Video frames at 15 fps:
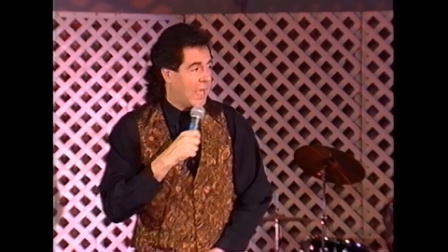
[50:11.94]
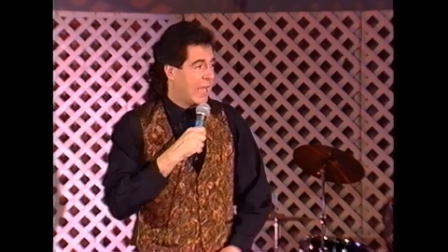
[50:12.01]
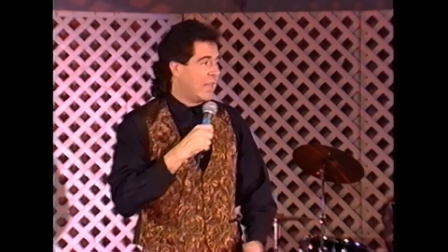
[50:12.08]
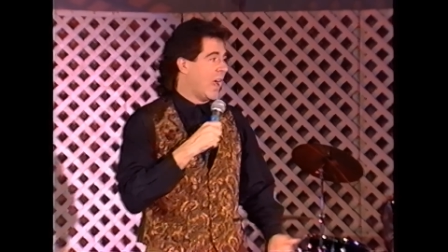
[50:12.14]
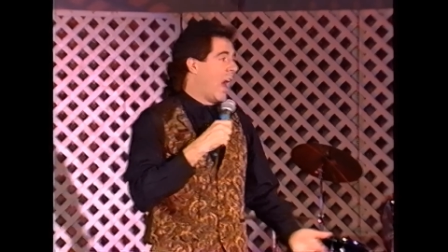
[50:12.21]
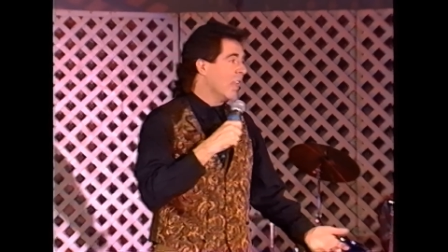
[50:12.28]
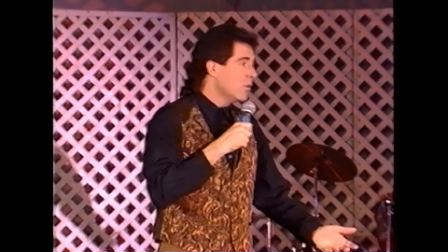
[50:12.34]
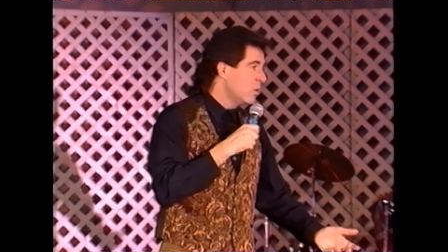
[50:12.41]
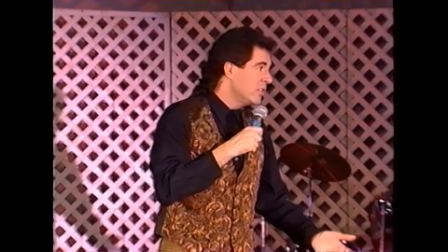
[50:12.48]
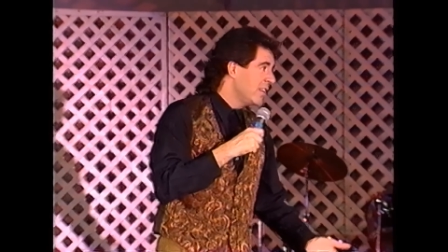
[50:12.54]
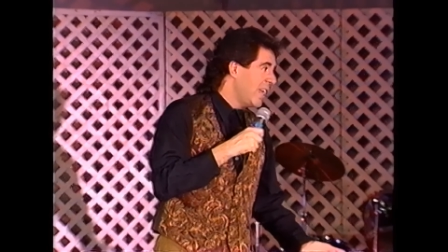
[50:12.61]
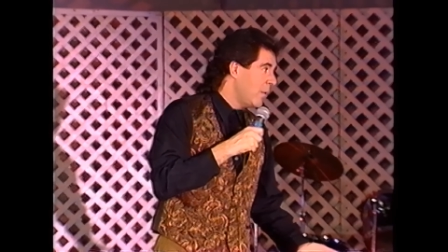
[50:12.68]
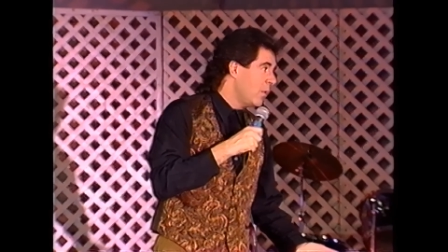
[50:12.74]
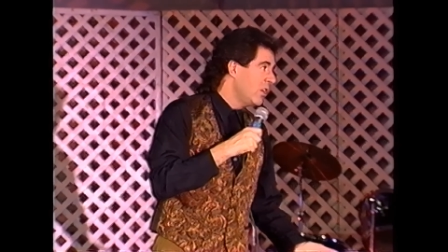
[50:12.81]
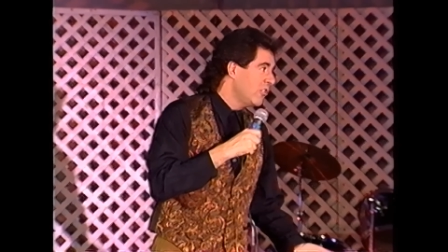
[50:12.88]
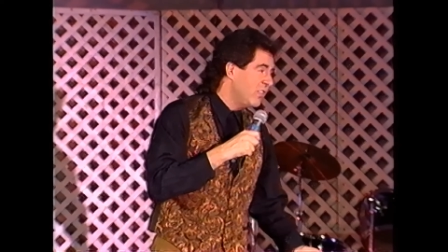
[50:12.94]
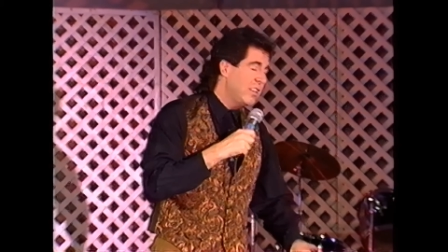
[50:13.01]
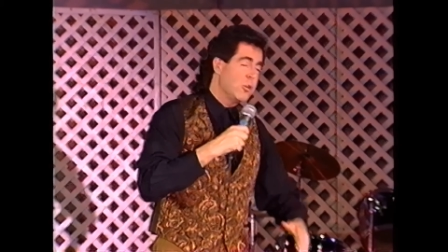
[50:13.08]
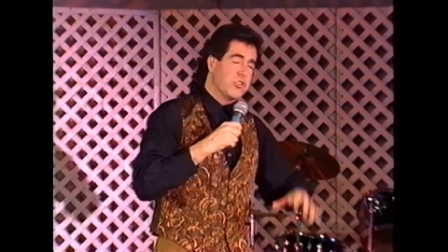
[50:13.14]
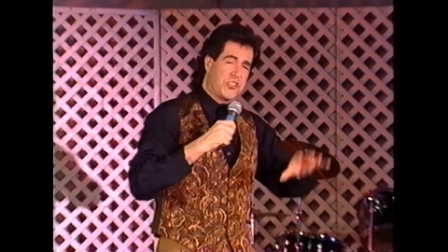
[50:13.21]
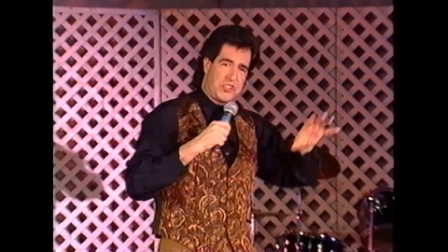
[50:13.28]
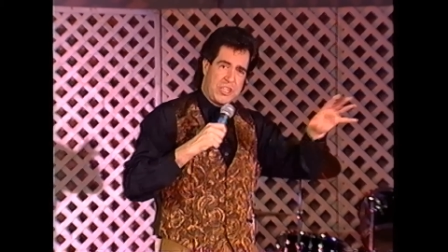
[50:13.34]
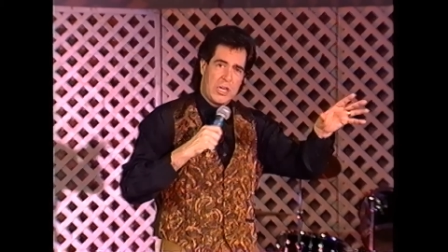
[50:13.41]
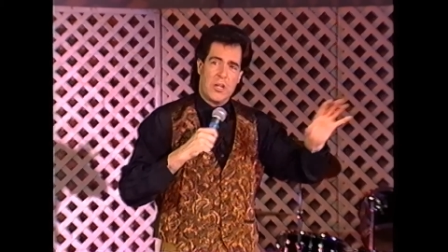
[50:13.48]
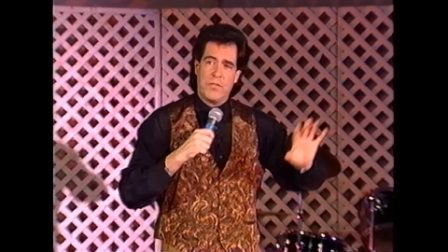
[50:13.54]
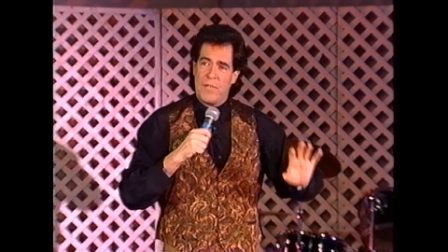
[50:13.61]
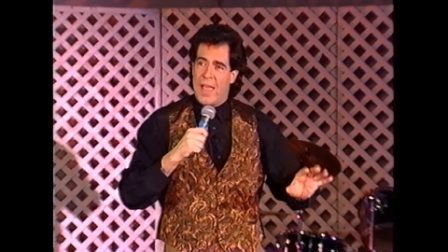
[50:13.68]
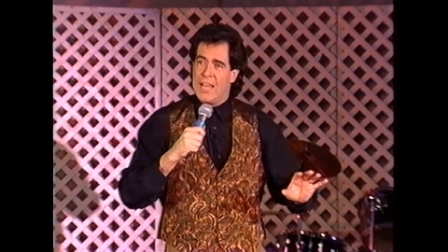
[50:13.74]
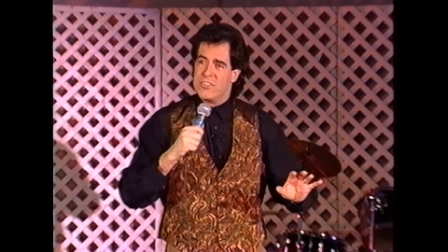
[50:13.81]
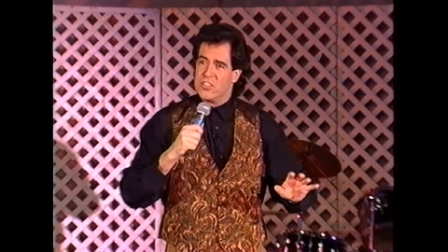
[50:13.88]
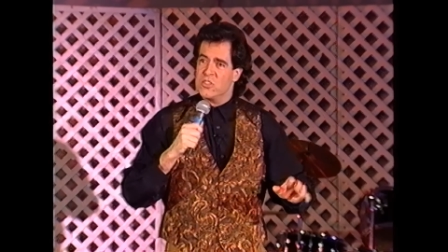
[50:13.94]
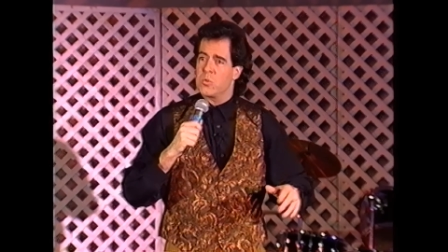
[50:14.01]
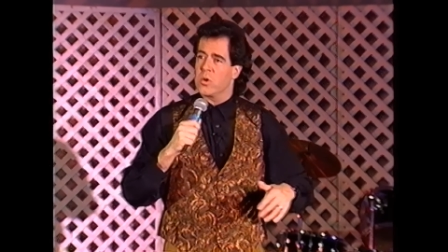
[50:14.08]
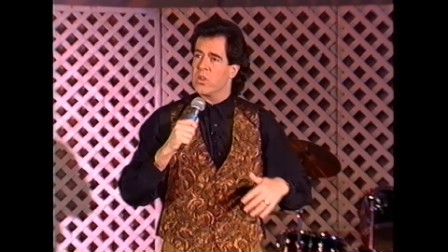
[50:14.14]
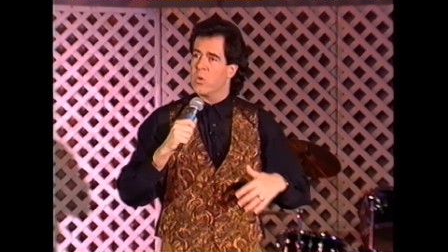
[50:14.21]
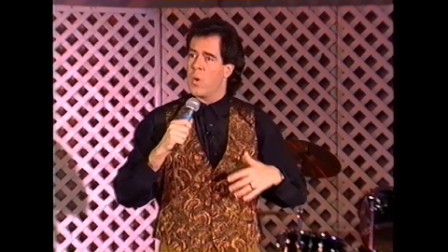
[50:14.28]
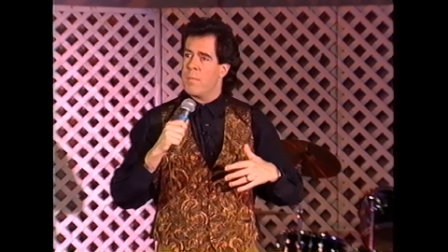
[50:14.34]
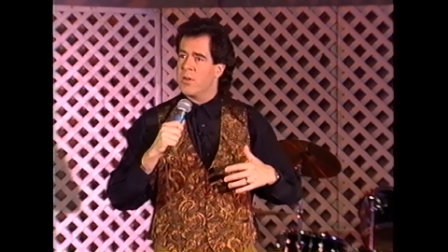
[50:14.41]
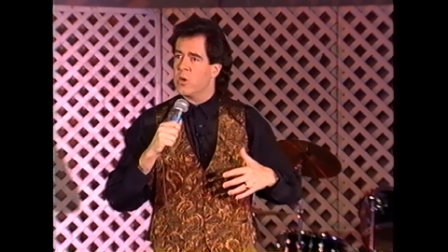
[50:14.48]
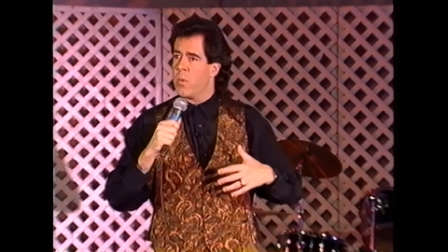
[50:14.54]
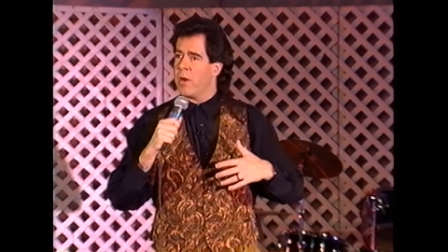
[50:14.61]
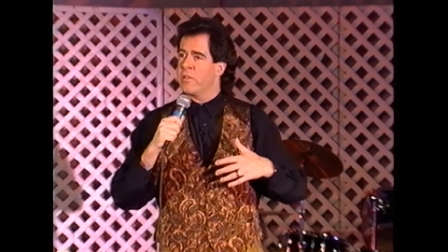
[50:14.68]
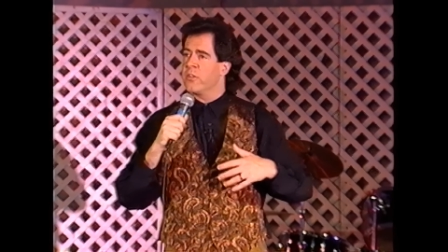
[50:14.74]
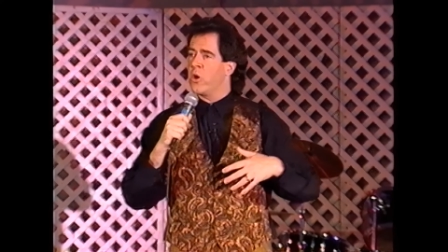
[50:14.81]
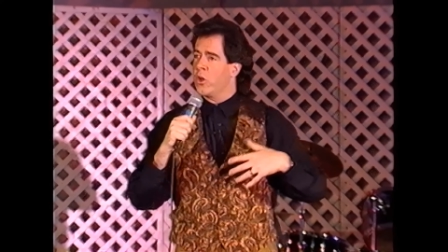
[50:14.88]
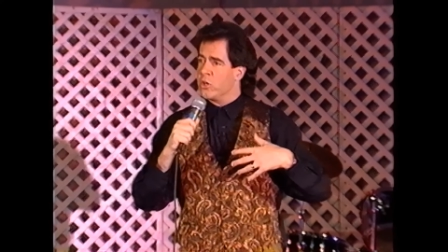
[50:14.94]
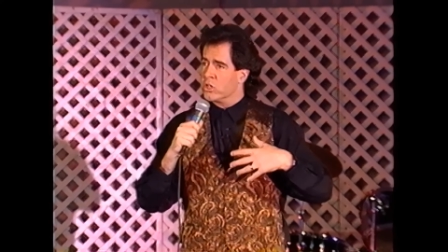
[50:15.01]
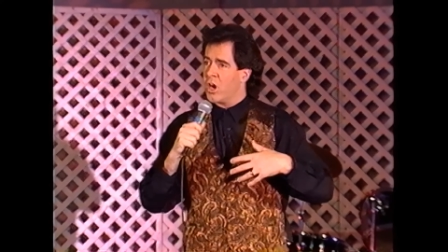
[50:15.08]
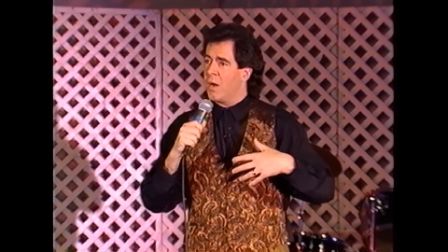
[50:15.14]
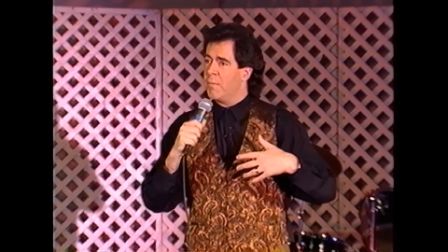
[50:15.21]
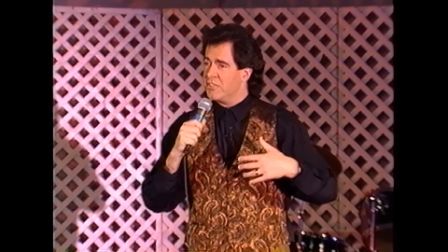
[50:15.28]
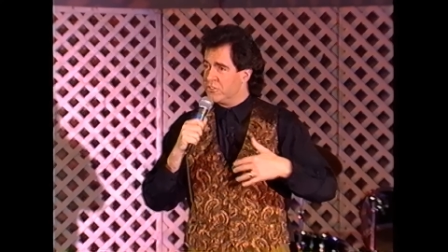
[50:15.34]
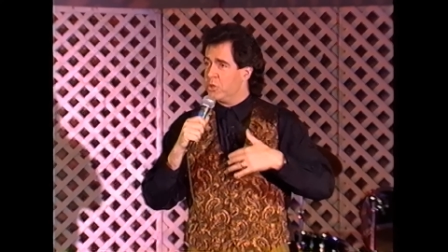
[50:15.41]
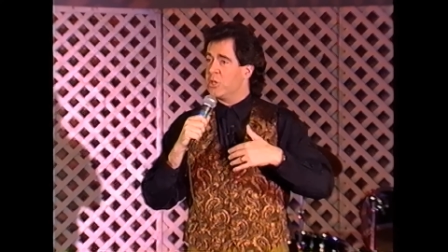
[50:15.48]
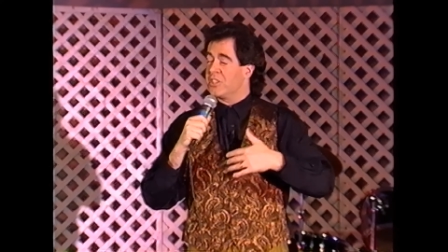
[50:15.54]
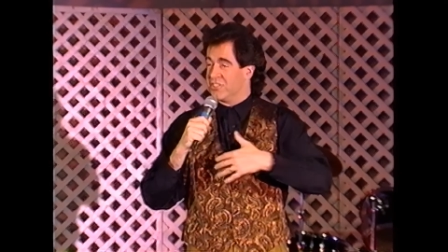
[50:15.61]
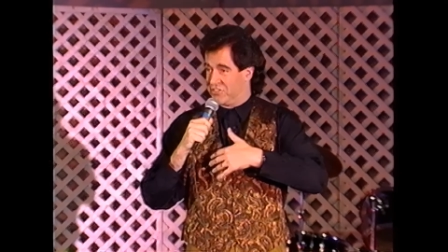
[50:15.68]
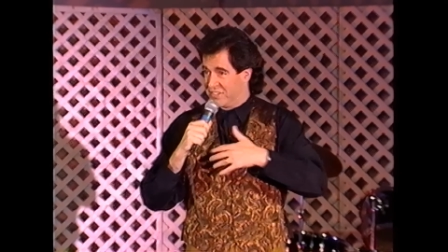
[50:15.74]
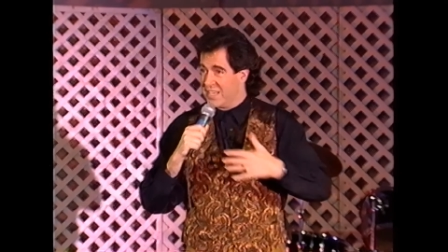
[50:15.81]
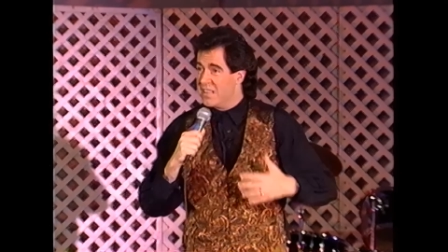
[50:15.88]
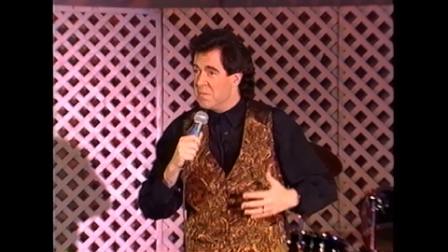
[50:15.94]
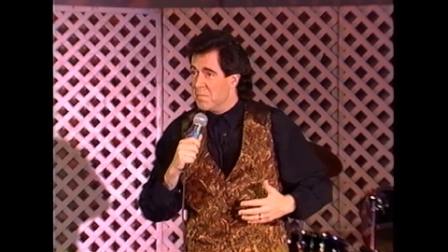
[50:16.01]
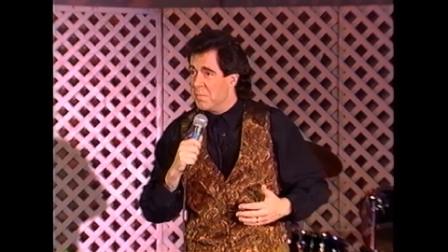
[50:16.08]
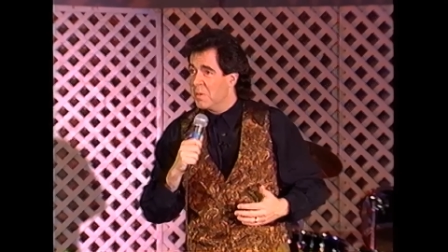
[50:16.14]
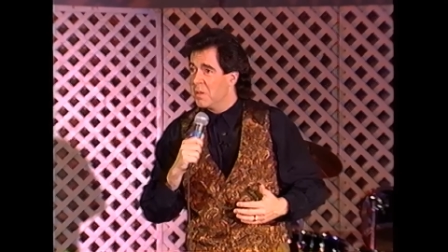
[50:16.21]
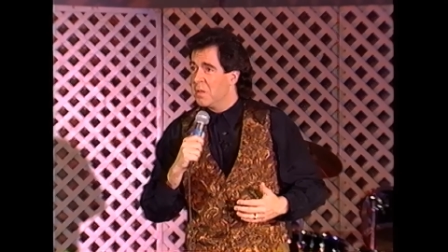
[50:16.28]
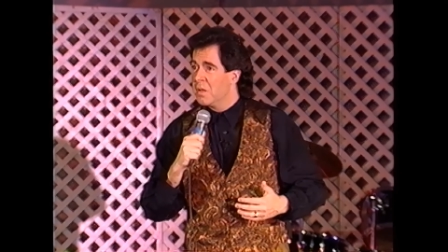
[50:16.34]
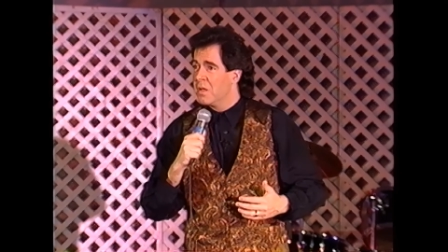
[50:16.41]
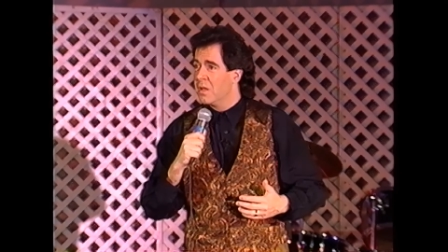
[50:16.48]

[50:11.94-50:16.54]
In Hollywood today, what do you see? Those sheer fashions where the women are wearing their undergarments so you can see them?